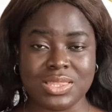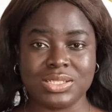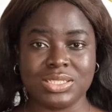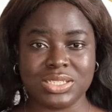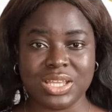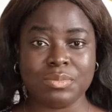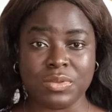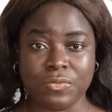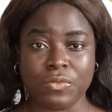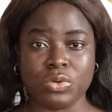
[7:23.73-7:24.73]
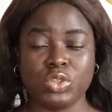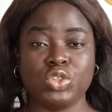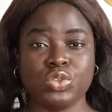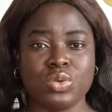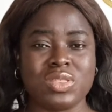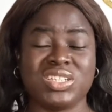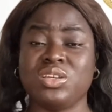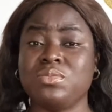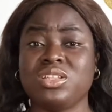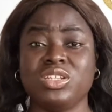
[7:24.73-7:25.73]
the day before, you should know that
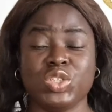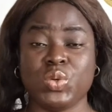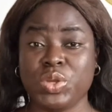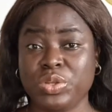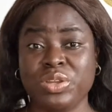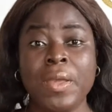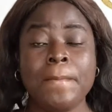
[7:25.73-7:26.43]
something is going on.